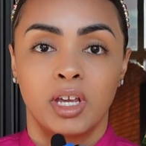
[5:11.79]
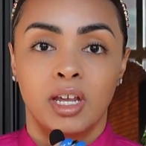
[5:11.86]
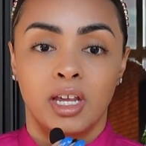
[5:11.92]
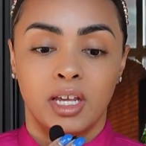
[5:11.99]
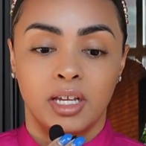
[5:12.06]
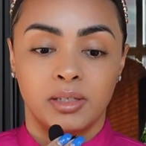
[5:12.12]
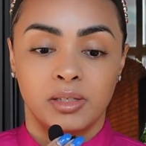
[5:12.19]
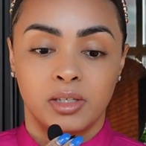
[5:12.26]

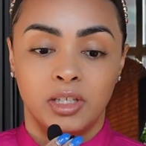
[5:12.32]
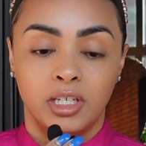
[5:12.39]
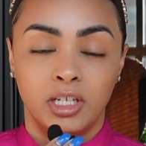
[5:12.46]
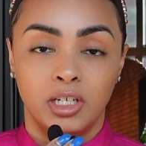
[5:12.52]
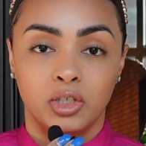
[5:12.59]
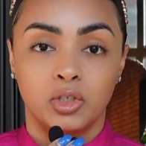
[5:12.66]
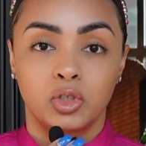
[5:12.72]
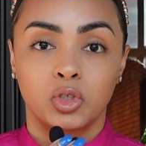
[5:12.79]
It's
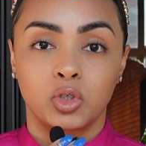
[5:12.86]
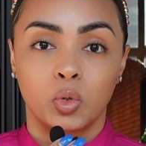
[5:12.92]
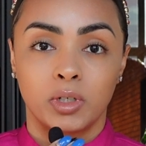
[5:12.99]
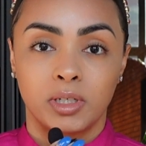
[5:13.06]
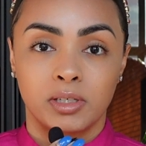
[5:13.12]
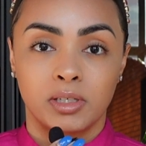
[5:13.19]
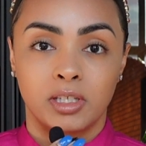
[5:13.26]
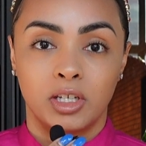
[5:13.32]
the
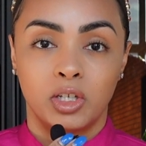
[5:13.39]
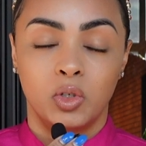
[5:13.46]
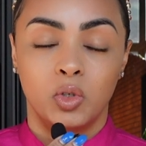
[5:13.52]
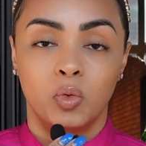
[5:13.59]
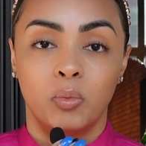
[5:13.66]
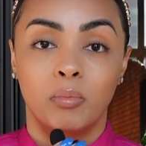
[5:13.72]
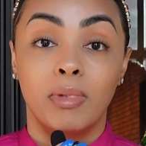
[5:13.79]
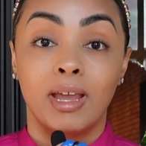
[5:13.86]
choice that you
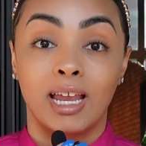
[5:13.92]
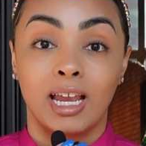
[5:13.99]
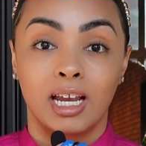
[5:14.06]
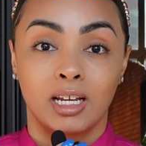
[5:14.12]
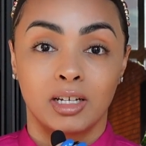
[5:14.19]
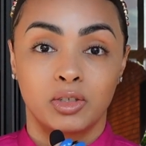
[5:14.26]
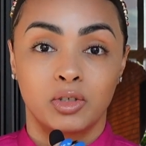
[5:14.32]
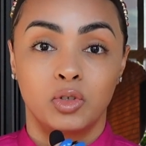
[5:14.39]

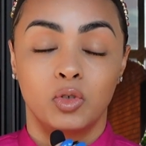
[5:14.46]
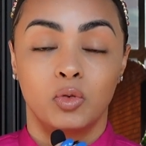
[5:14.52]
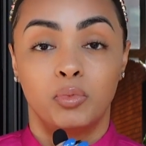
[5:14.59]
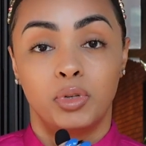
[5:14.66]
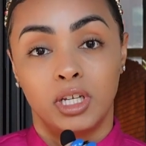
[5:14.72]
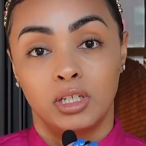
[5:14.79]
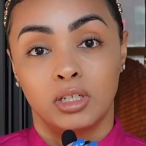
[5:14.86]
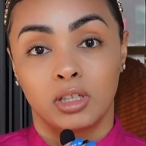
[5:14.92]
make to
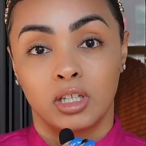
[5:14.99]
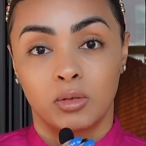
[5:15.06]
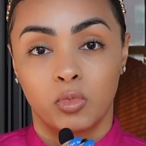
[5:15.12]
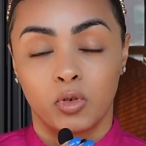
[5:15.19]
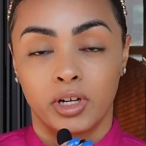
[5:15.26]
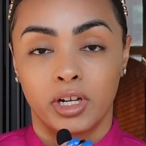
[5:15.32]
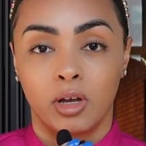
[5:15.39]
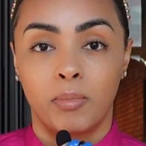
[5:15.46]
be
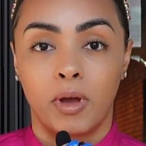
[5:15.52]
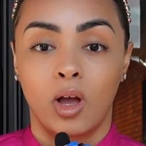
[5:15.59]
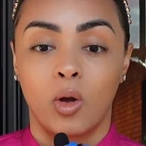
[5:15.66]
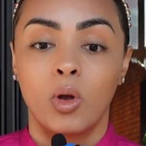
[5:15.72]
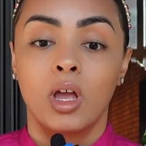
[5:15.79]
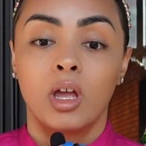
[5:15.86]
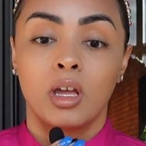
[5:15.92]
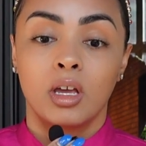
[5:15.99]
deliberate about
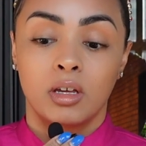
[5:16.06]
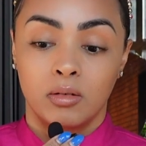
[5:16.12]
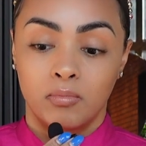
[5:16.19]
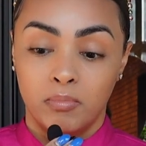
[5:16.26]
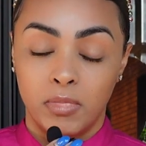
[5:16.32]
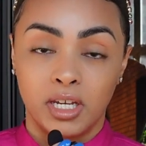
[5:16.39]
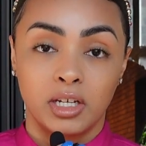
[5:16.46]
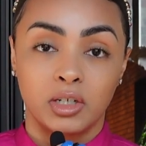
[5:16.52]

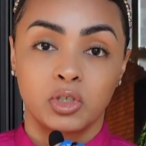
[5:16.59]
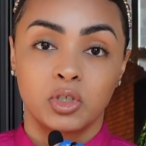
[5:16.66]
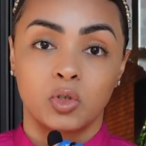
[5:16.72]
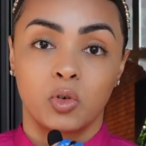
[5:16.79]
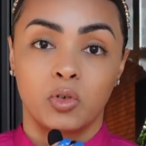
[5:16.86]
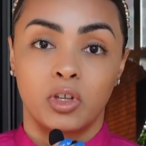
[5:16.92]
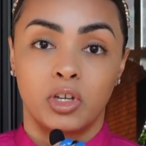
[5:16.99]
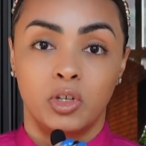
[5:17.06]
making
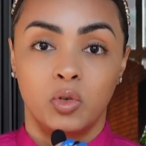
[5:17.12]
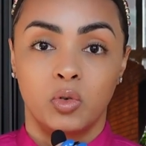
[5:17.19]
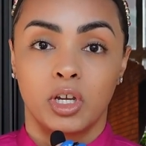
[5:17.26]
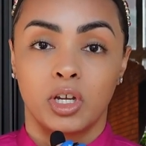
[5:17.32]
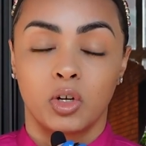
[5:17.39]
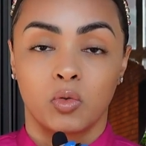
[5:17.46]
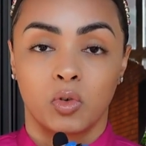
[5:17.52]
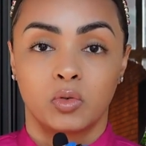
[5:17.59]
sure that you can
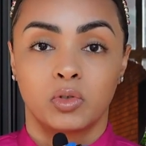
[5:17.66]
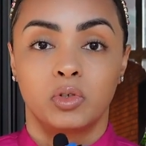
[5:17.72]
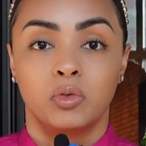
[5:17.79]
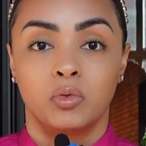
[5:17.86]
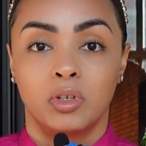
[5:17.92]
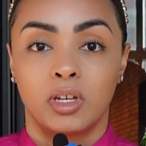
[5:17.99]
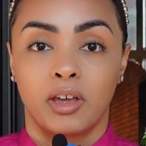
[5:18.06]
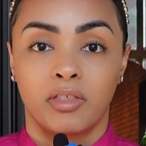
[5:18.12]
grow
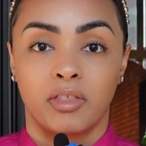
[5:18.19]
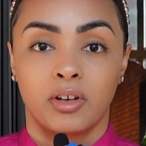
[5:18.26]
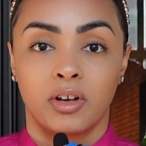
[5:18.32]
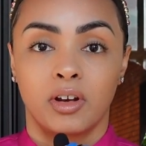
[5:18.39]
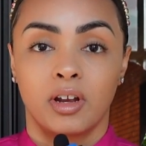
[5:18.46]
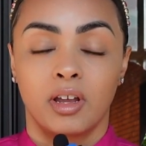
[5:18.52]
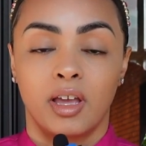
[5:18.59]
together.